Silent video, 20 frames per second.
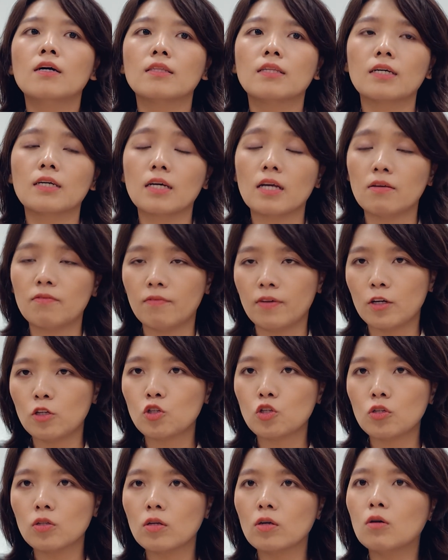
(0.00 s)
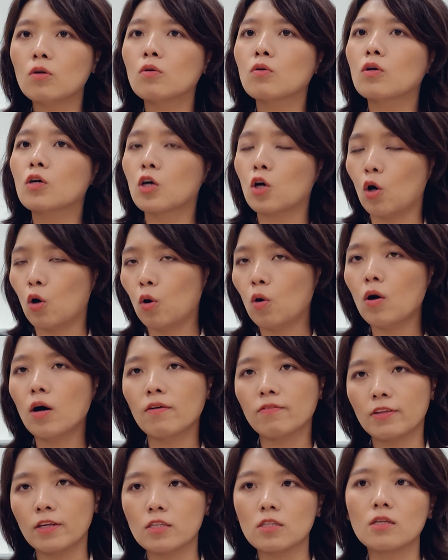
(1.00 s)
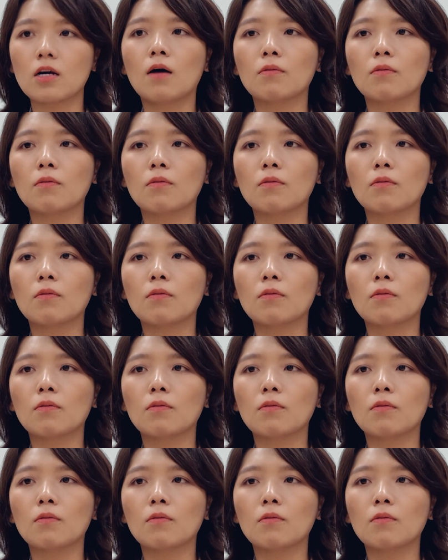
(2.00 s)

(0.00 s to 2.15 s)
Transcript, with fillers: the conventional goal of this